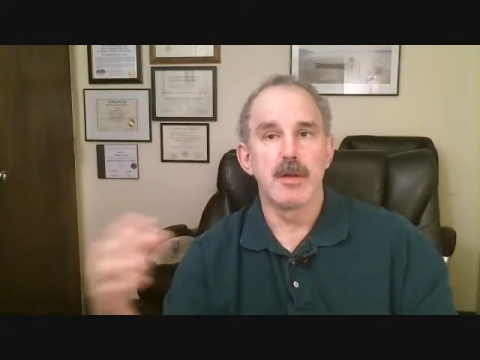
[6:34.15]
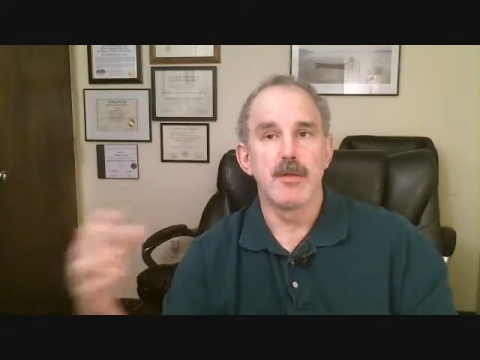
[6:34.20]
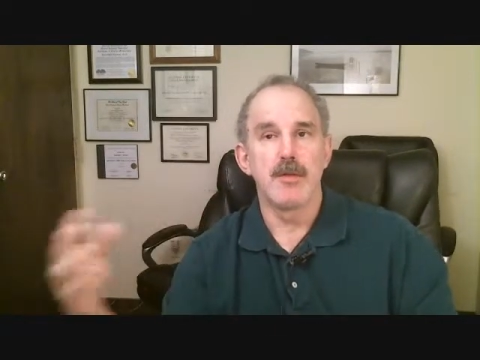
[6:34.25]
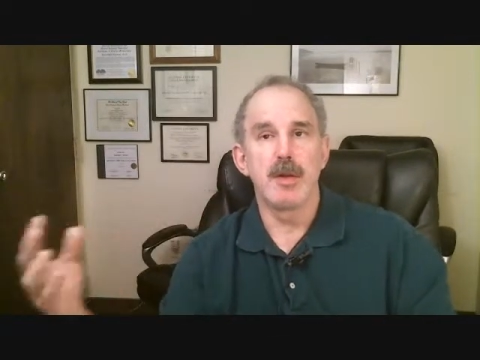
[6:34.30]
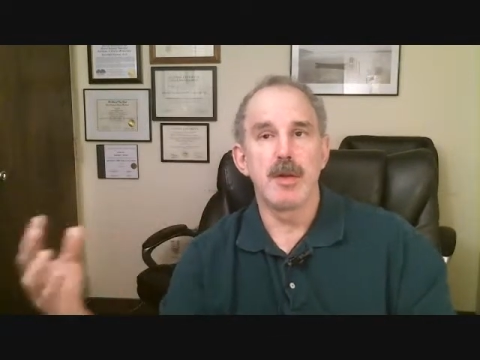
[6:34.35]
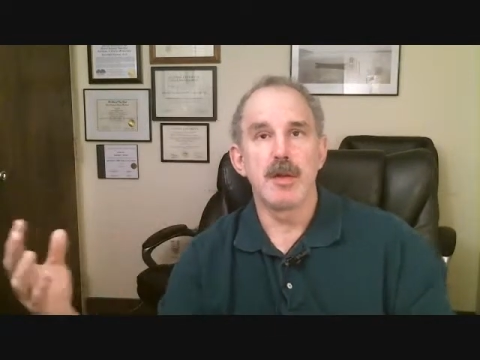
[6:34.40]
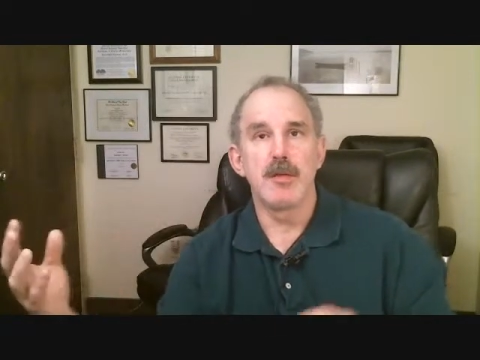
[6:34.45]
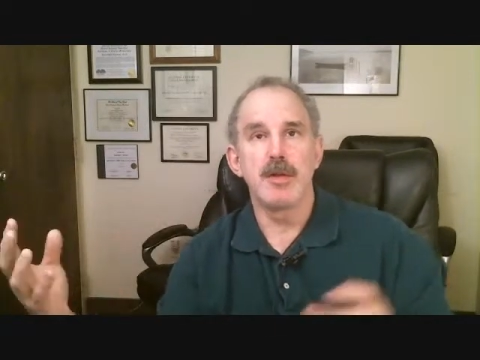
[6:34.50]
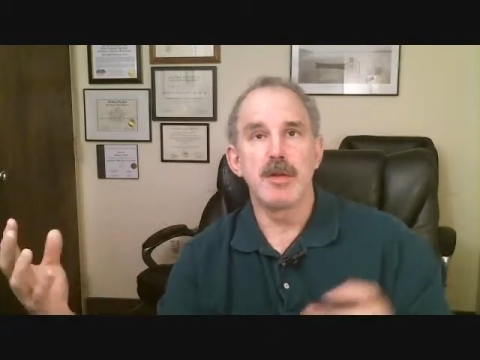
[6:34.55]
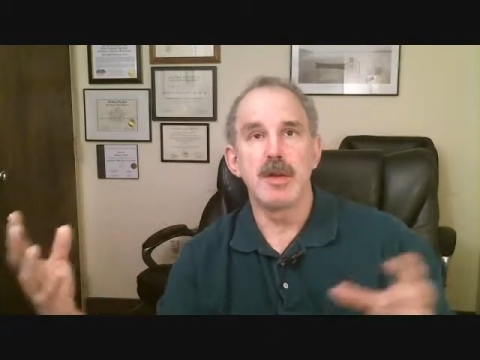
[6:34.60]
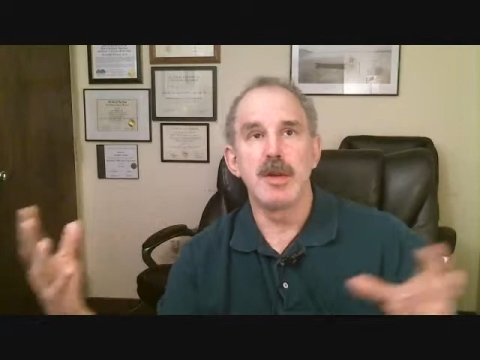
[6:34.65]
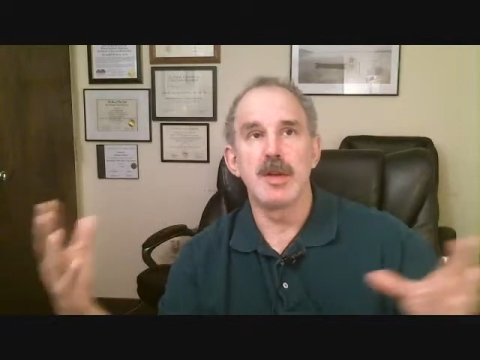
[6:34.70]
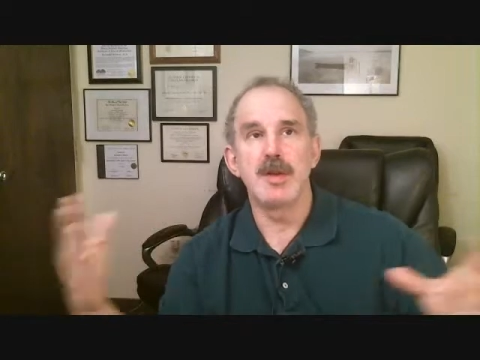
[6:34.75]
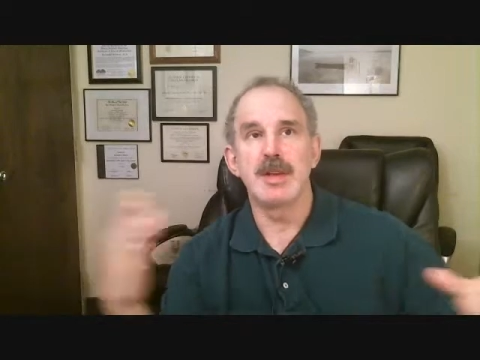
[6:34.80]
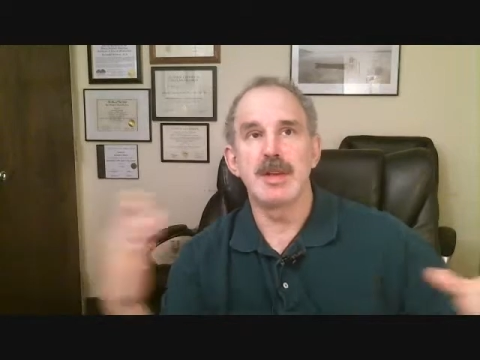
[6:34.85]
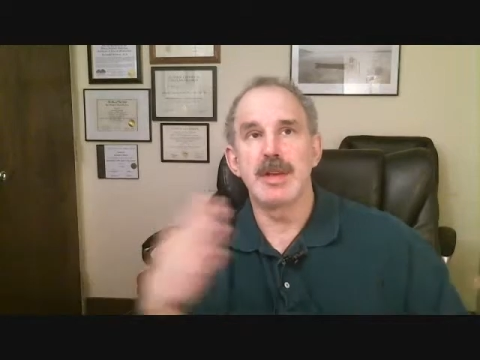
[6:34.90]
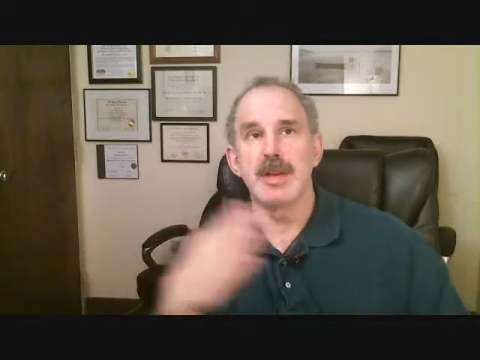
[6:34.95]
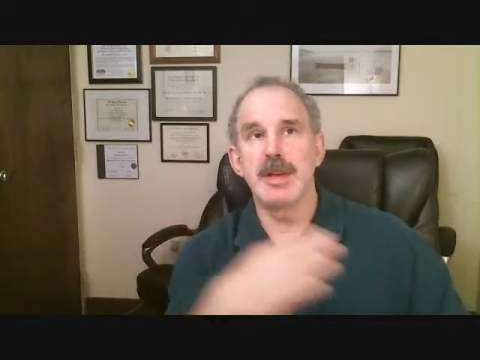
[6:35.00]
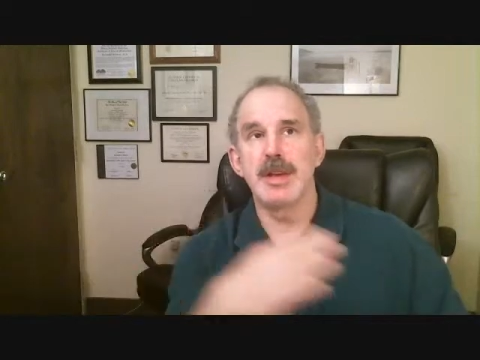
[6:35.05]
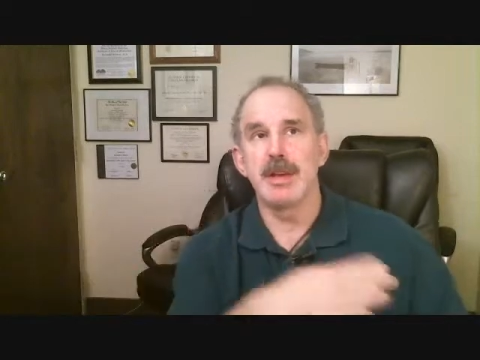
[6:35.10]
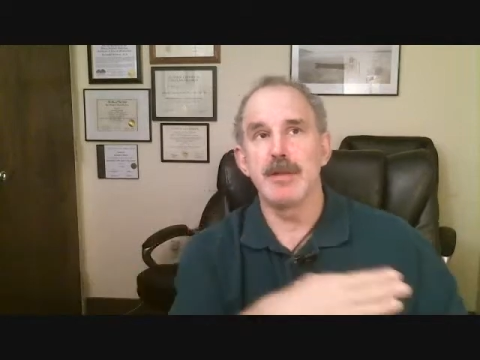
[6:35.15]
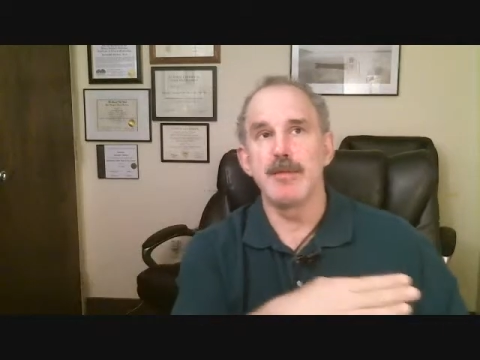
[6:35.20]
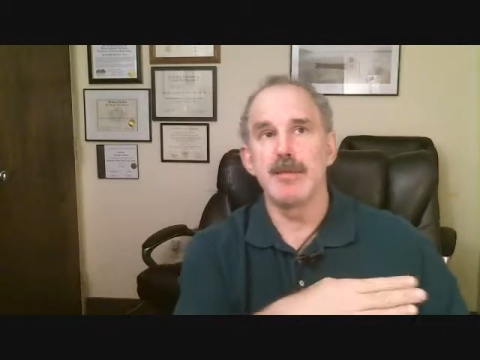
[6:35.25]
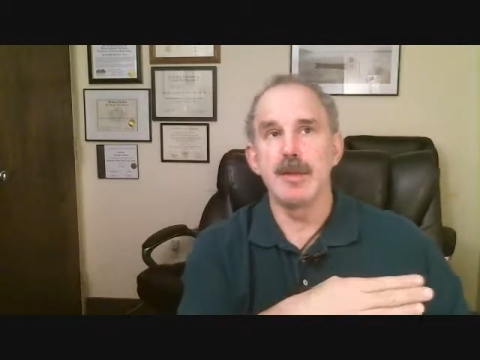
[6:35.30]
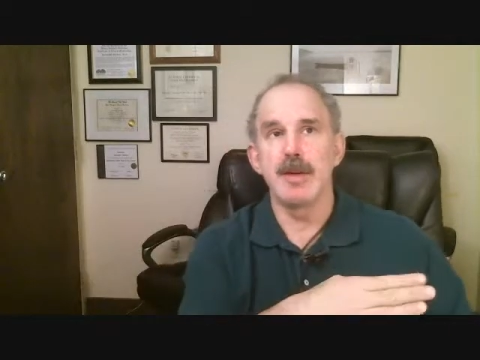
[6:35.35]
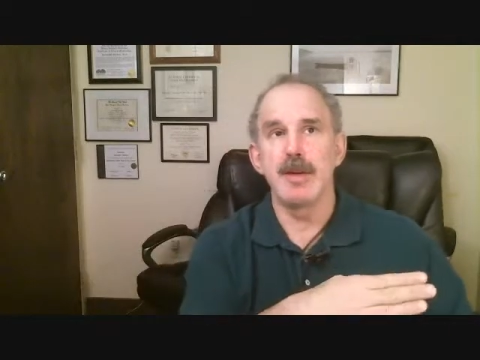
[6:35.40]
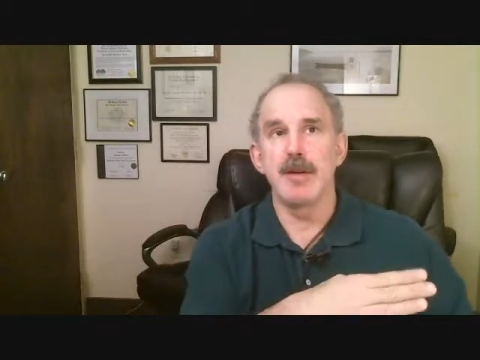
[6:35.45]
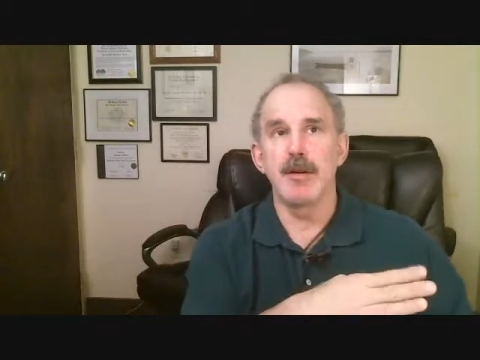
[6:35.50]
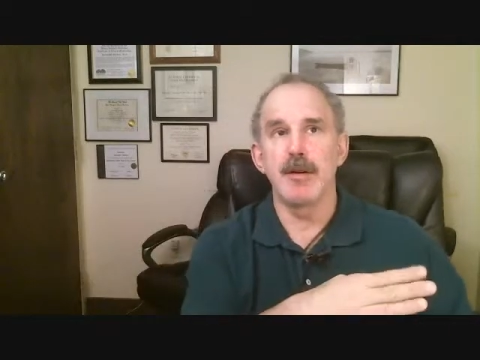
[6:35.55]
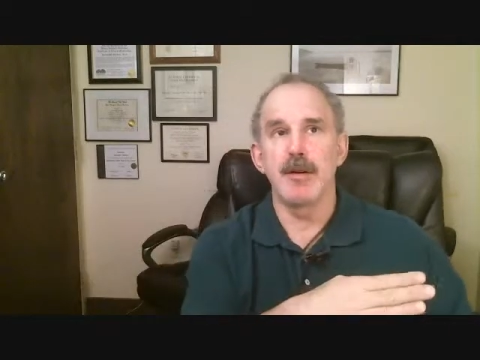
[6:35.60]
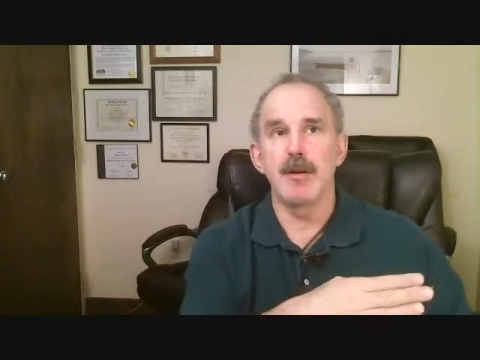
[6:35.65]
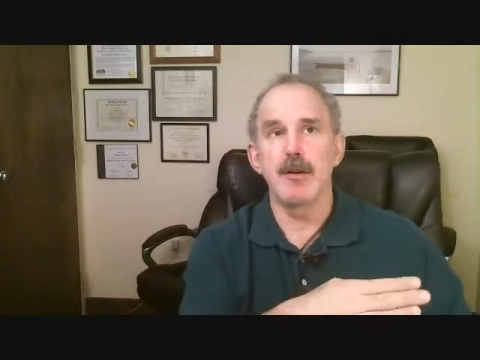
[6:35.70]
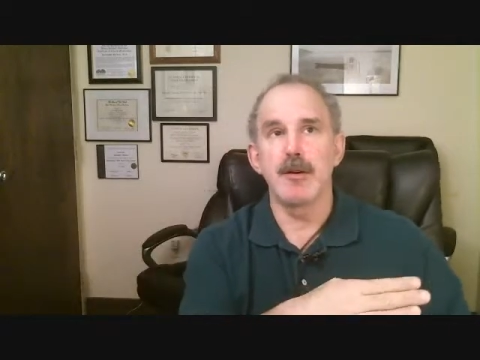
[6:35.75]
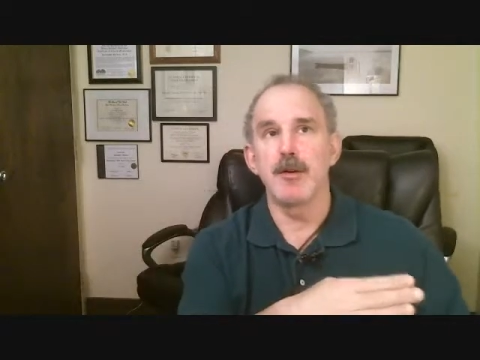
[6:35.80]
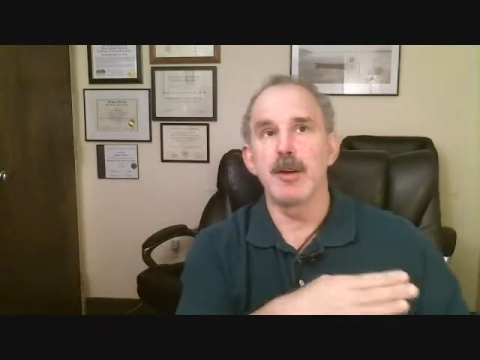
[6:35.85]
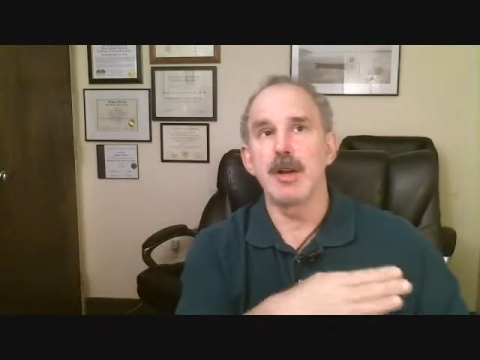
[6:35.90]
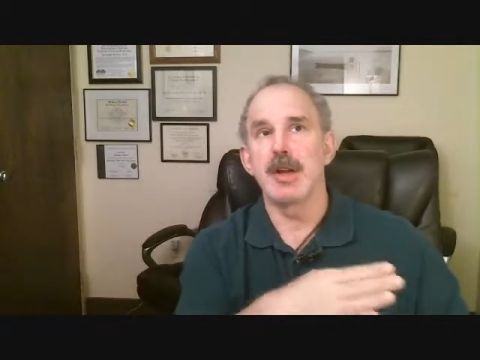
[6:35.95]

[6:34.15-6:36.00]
Whether we're using EMDR